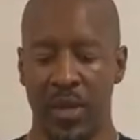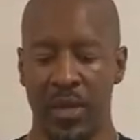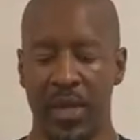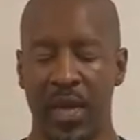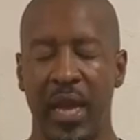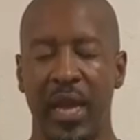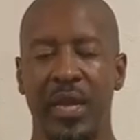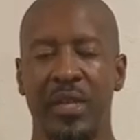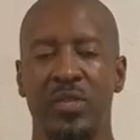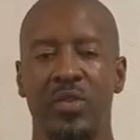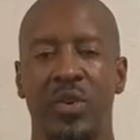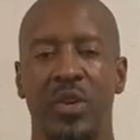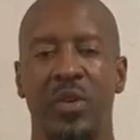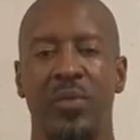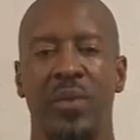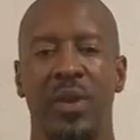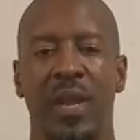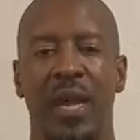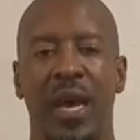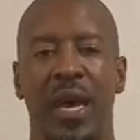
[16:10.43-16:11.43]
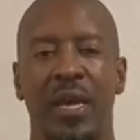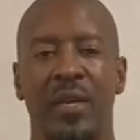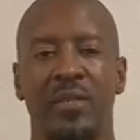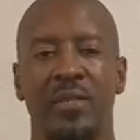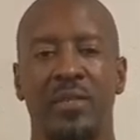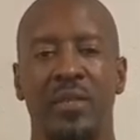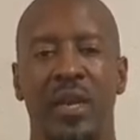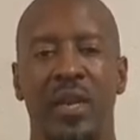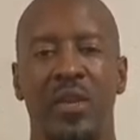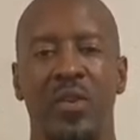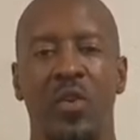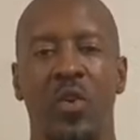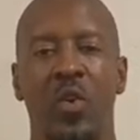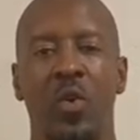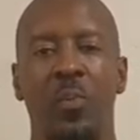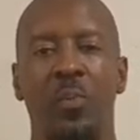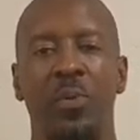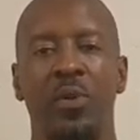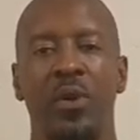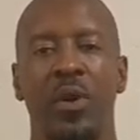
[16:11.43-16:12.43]
The hands are gonna relax and you
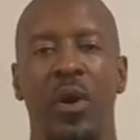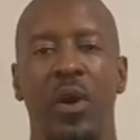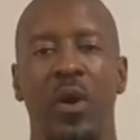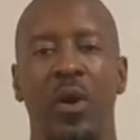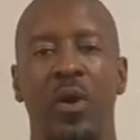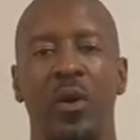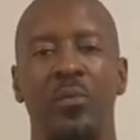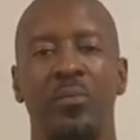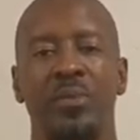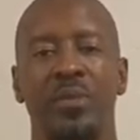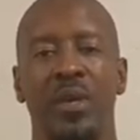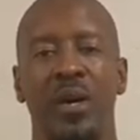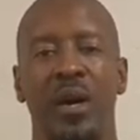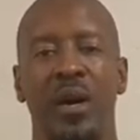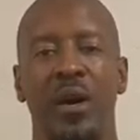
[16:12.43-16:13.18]
open your arms